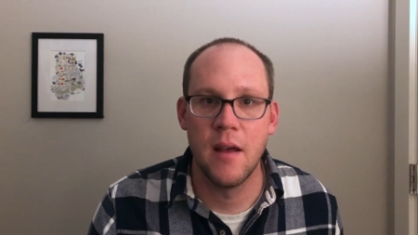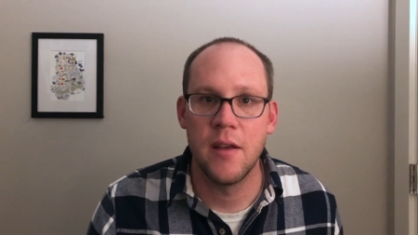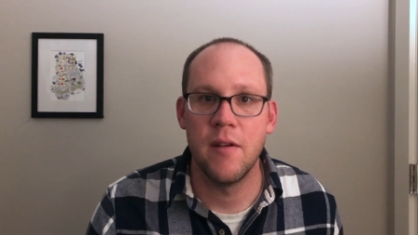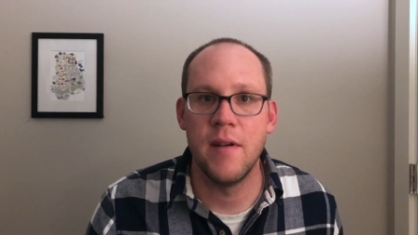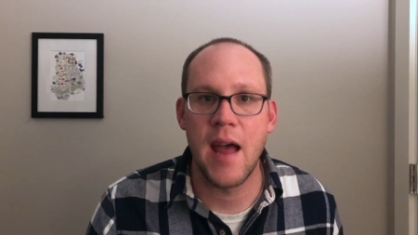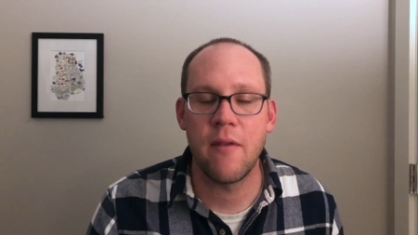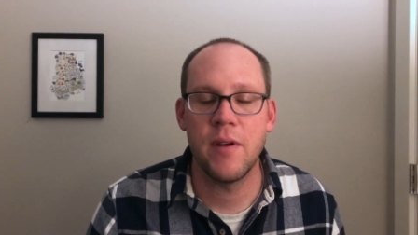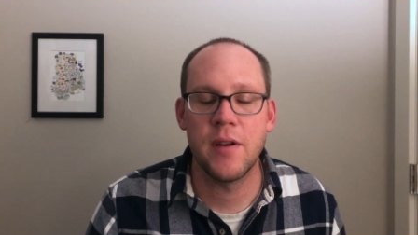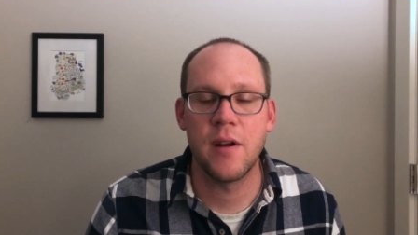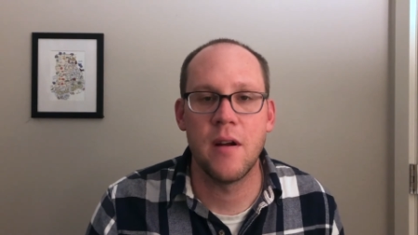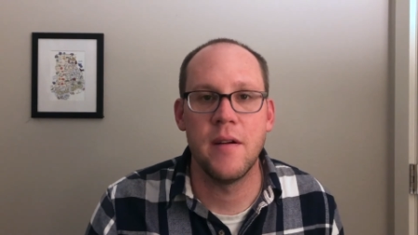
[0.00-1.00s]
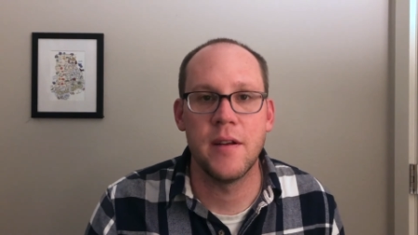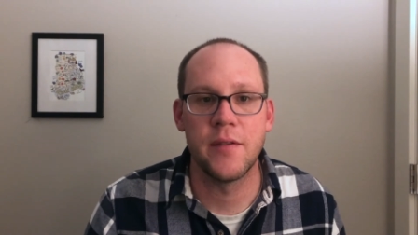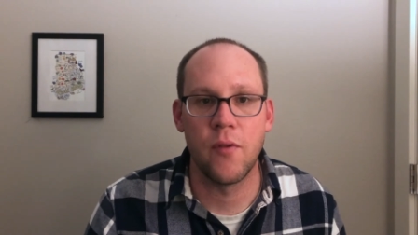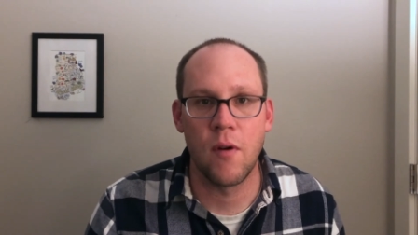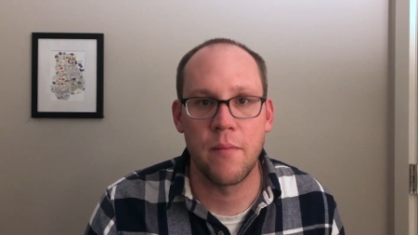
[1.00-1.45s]
your net return is
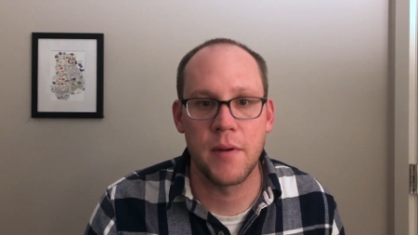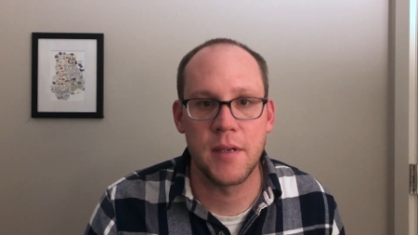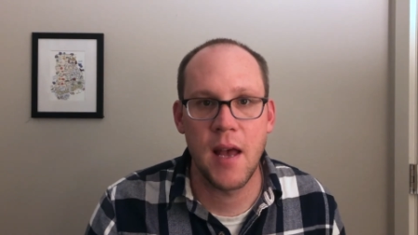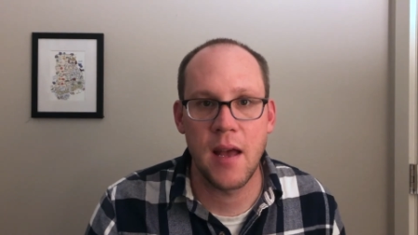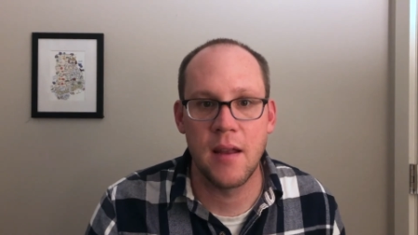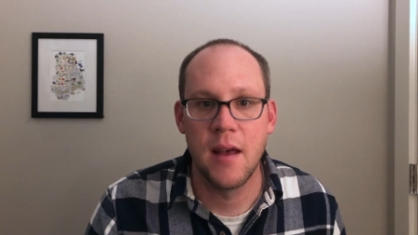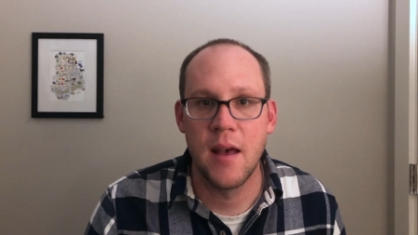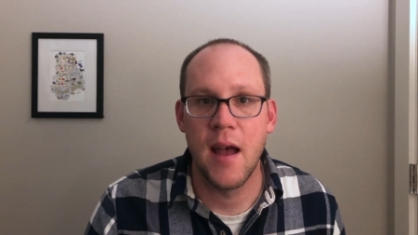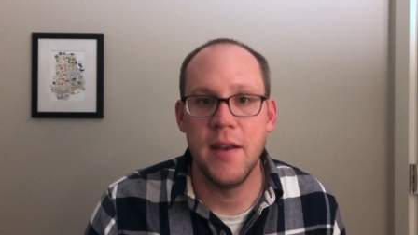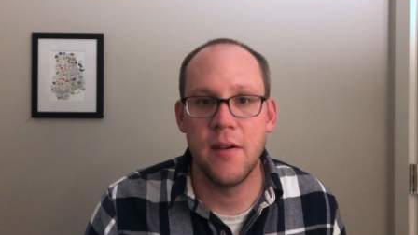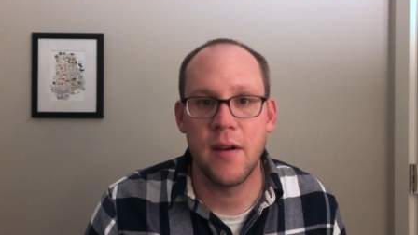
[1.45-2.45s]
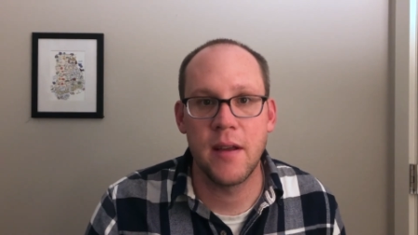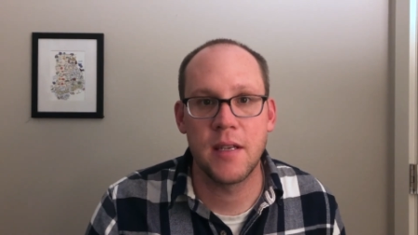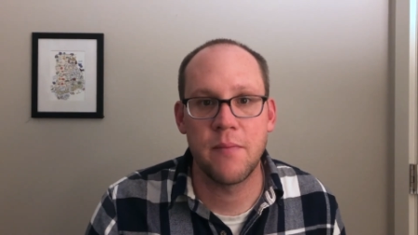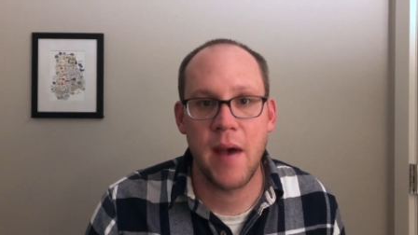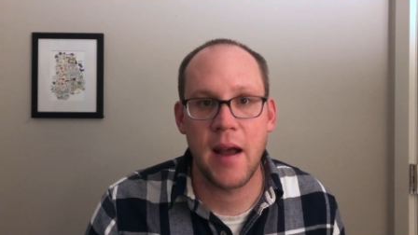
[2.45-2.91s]
4%, and you can
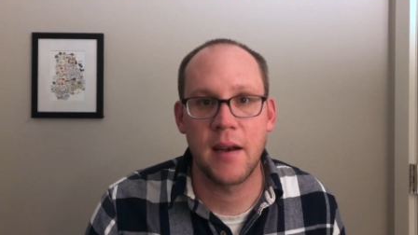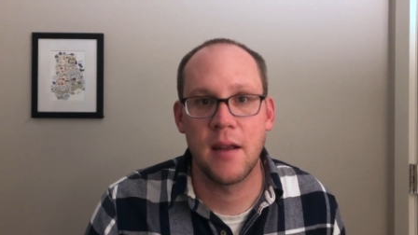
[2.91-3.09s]
expect